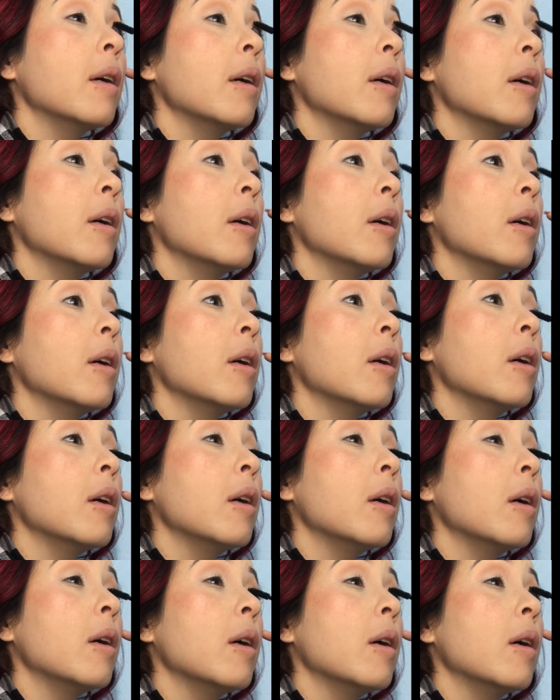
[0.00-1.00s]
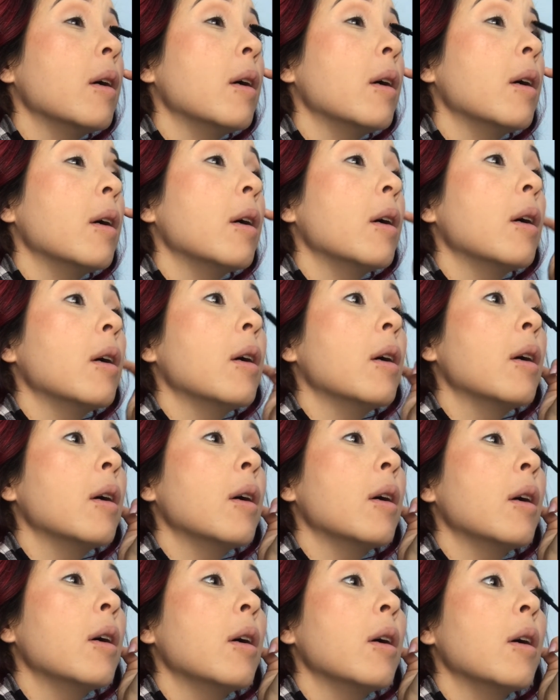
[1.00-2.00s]

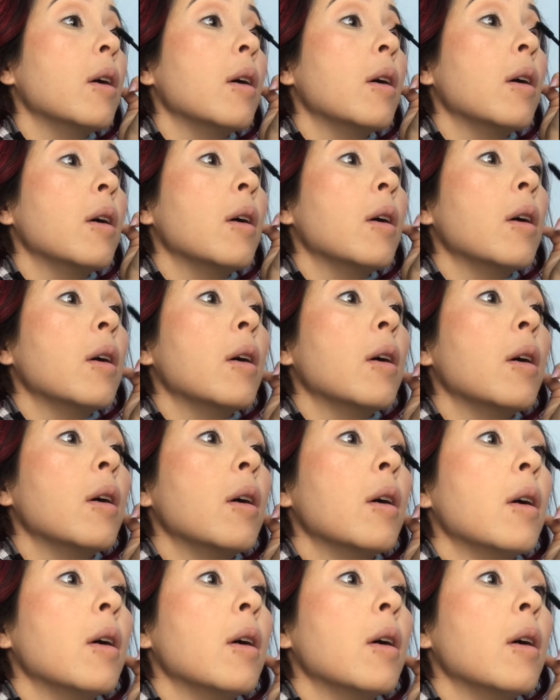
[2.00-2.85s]
(silence)